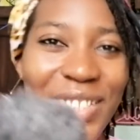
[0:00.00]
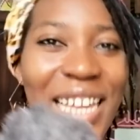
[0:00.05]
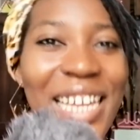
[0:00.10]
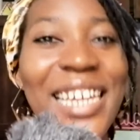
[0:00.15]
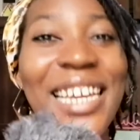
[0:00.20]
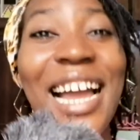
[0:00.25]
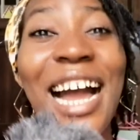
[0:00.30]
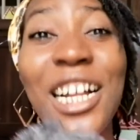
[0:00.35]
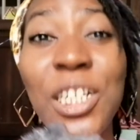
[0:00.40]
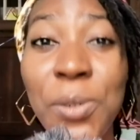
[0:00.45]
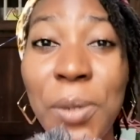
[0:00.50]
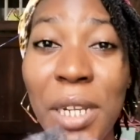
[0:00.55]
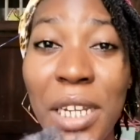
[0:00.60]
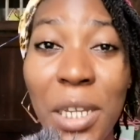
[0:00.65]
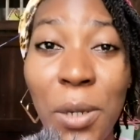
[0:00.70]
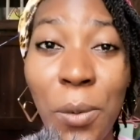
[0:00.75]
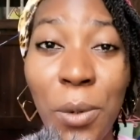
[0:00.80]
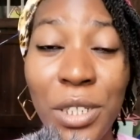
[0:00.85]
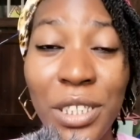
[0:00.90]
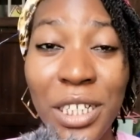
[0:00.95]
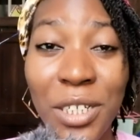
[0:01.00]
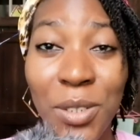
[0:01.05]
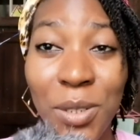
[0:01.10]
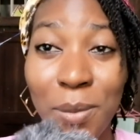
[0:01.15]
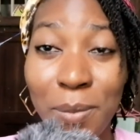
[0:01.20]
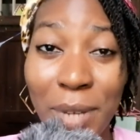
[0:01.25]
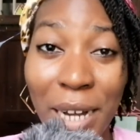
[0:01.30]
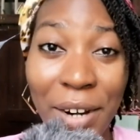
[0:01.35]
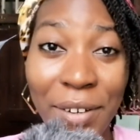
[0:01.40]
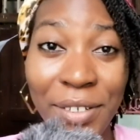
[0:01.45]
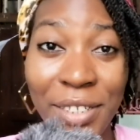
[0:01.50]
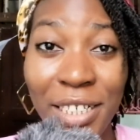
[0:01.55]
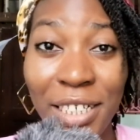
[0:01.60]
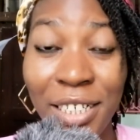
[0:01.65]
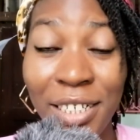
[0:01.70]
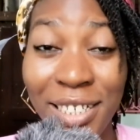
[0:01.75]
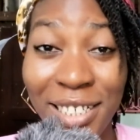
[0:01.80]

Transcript: he actually wanted to marry a